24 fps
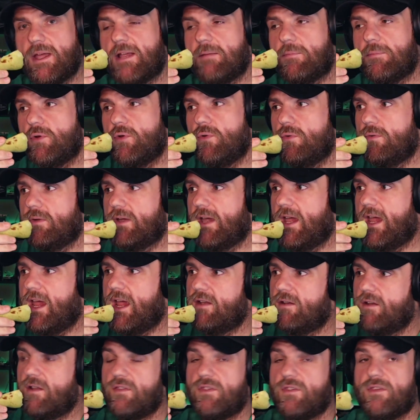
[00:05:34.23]
Peekaboo
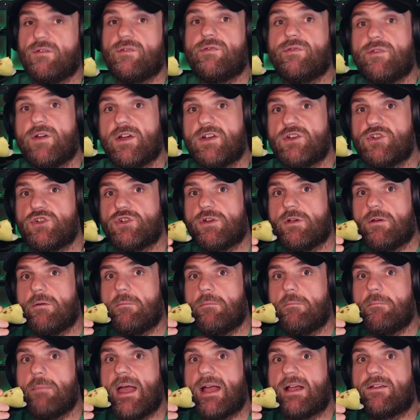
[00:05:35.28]
and the Fresh
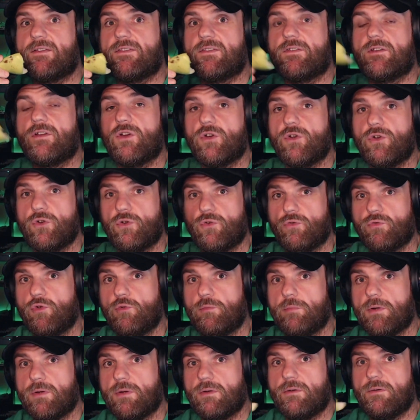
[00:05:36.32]
Max
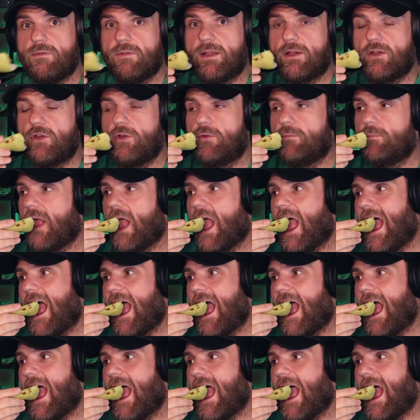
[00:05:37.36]
group. Thank you.